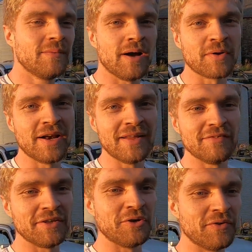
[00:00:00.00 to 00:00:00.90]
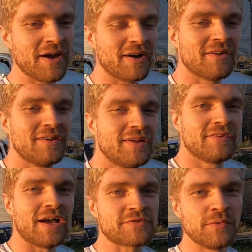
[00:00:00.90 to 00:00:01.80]
But I'm going to end the video there.
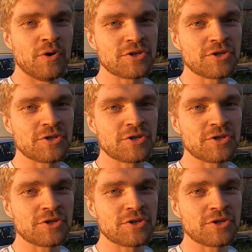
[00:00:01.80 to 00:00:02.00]
Thanks for